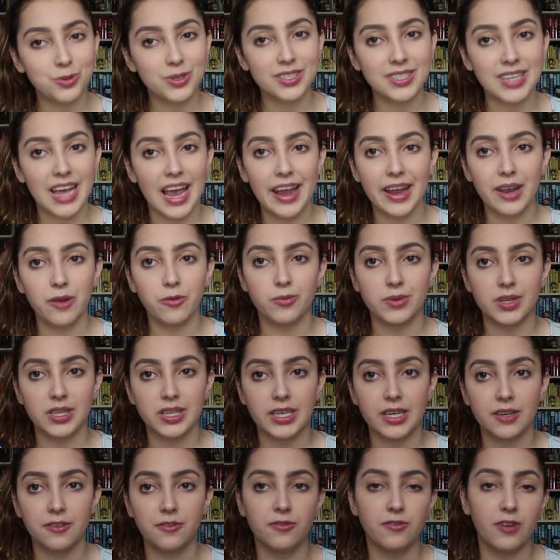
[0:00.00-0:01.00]
was a
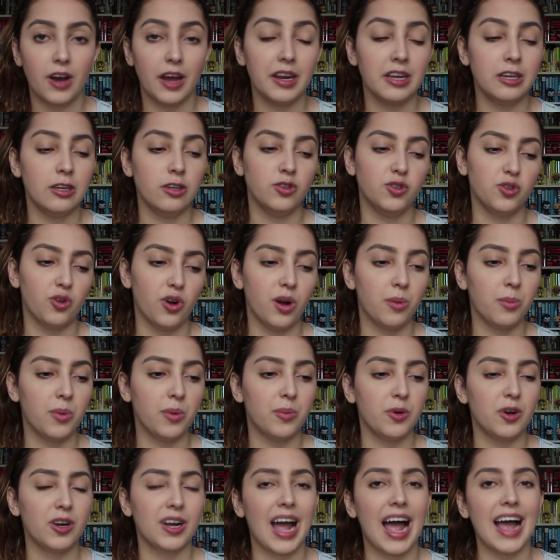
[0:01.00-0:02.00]
really fun and enjoyable
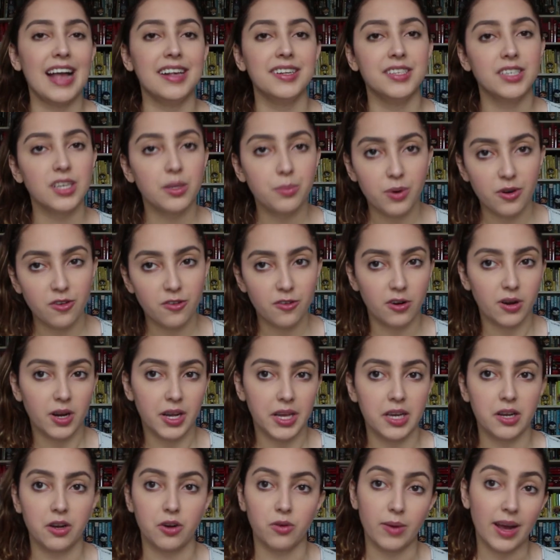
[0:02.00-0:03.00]
book. I still prefer
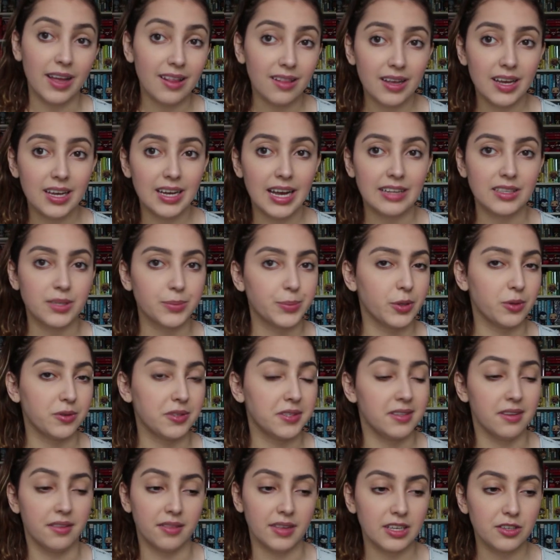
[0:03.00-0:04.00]
Geekerella as
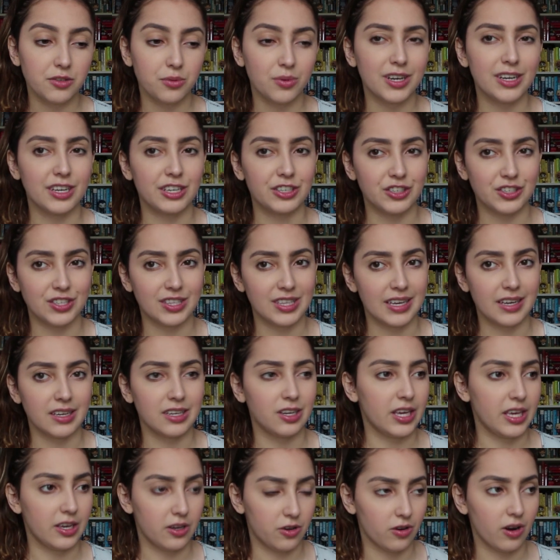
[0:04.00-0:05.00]
opposed to this one. I just
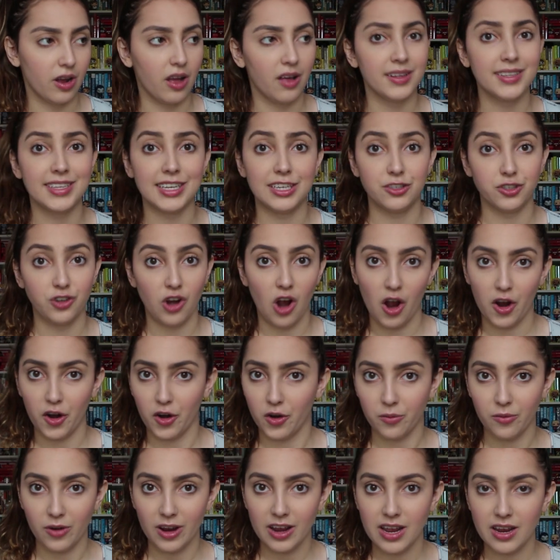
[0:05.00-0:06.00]
think Geekerella is a
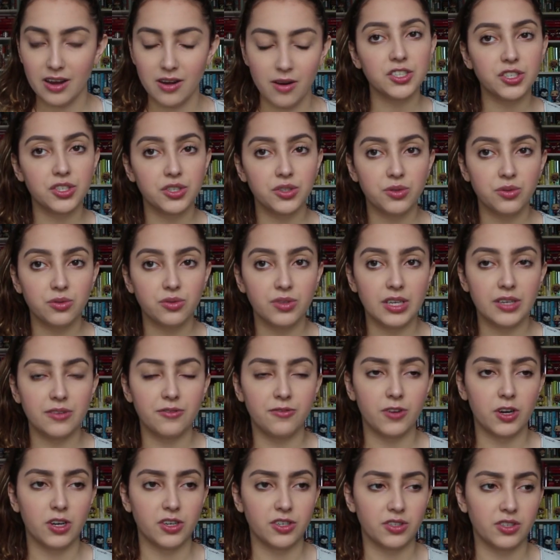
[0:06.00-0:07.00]
stronger read. And to the
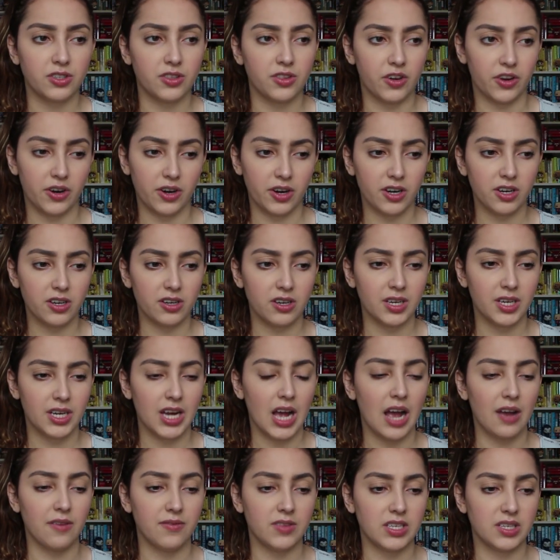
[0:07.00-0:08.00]
first third
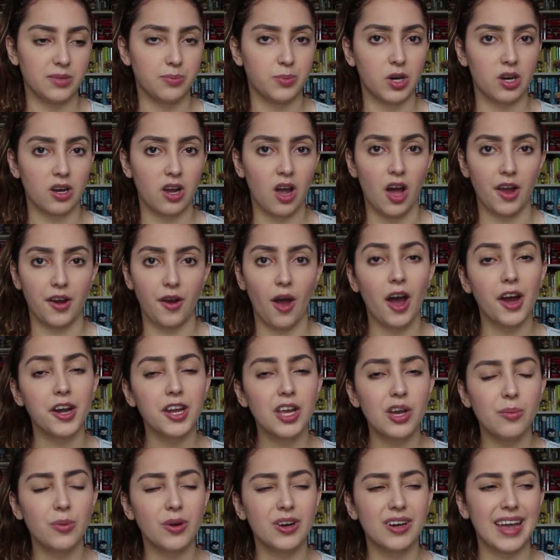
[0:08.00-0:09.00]
of this book on
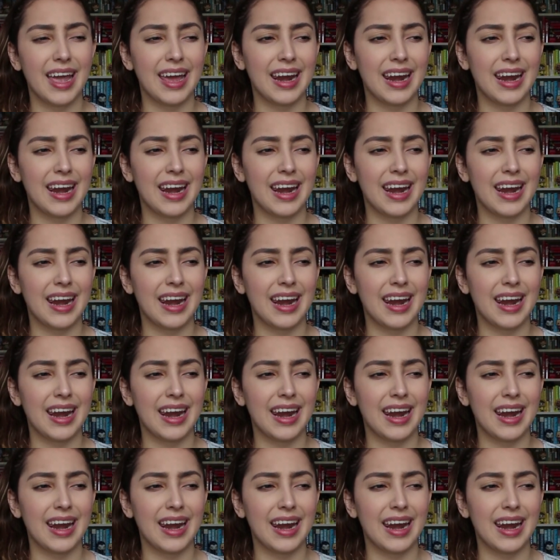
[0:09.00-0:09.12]
audiobook